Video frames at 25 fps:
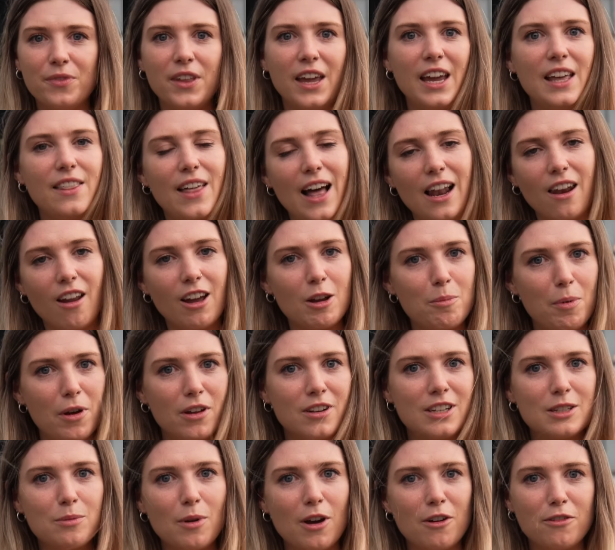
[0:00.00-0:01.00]
hit that like
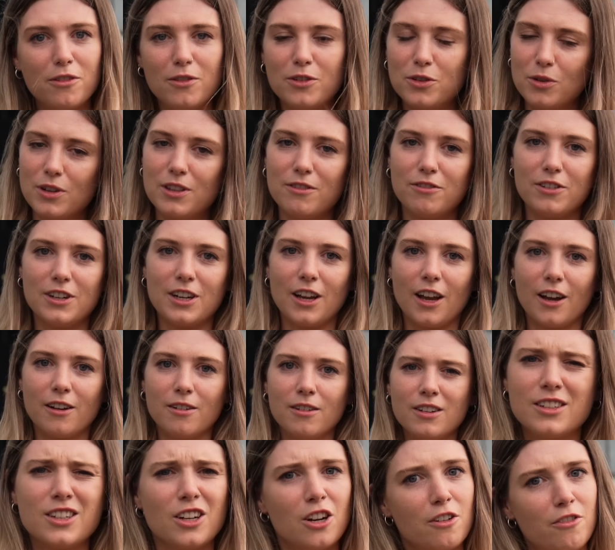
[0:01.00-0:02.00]
button as well if you enjoyed the video.
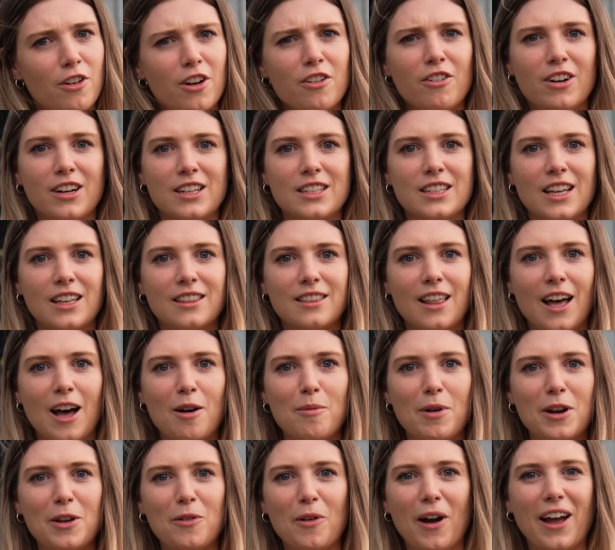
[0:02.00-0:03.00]
Don't know if I already said that,
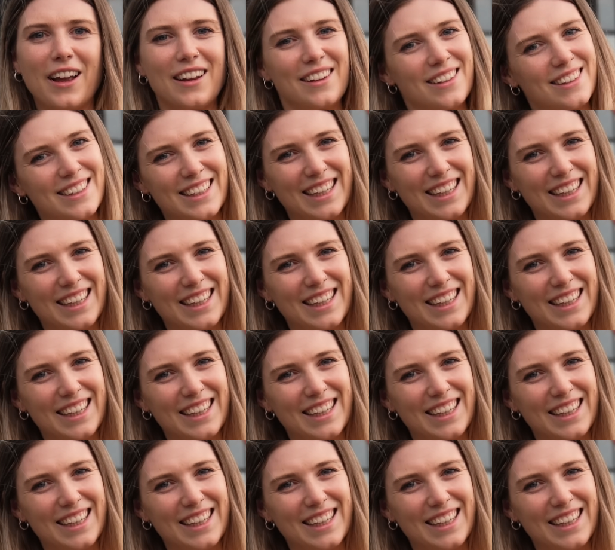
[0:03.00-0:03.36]
but anyway.